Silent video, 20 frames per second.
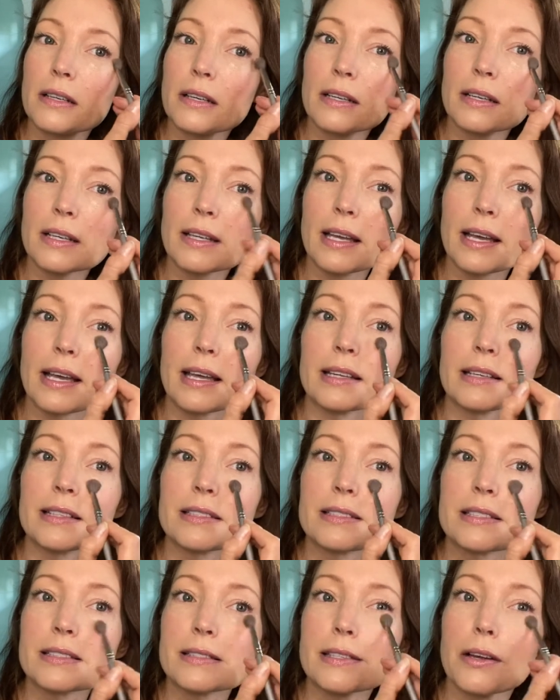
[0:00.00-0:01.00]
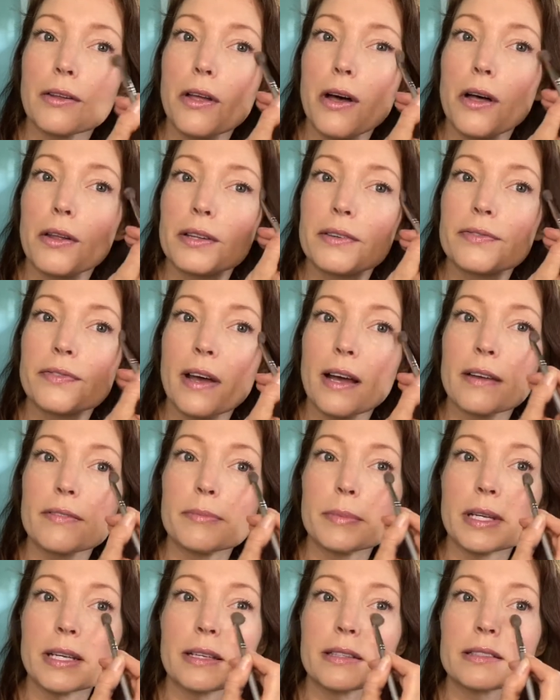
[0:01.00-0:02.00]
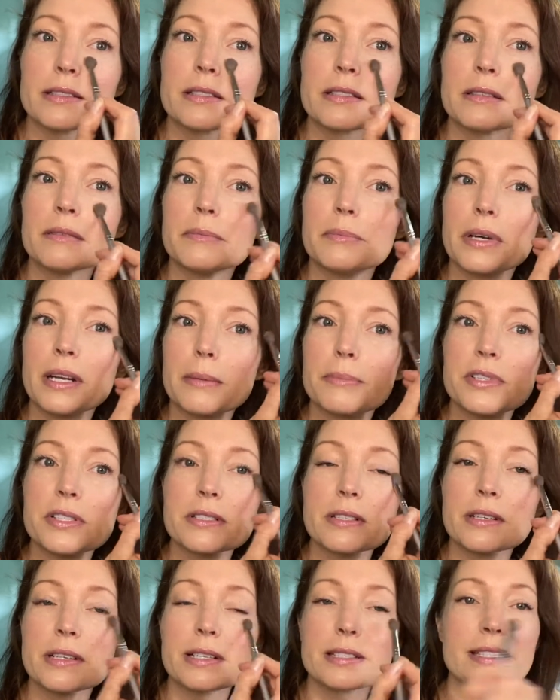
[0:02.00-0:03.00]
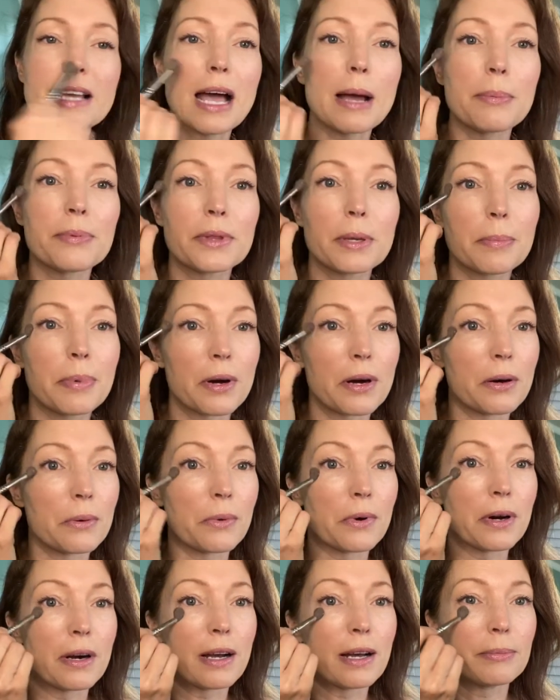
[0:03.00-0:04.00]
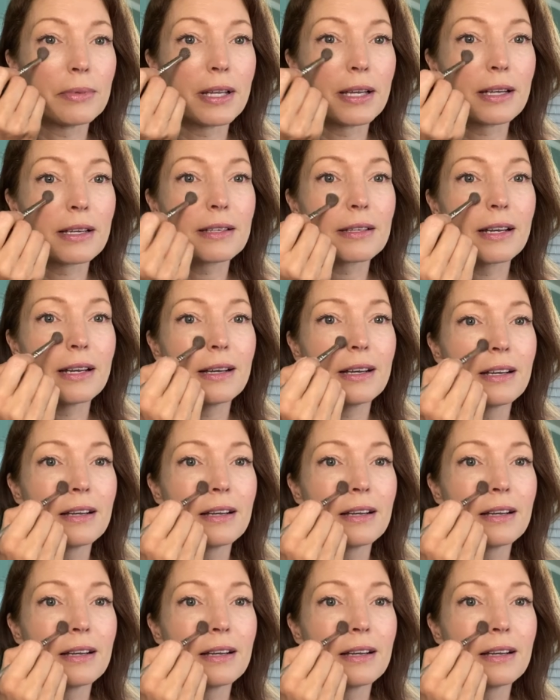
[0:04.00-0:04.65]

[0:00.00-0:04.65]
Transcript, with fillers: and again, it's still all in five minutes, but I'm just gonna tap the part where I'm like,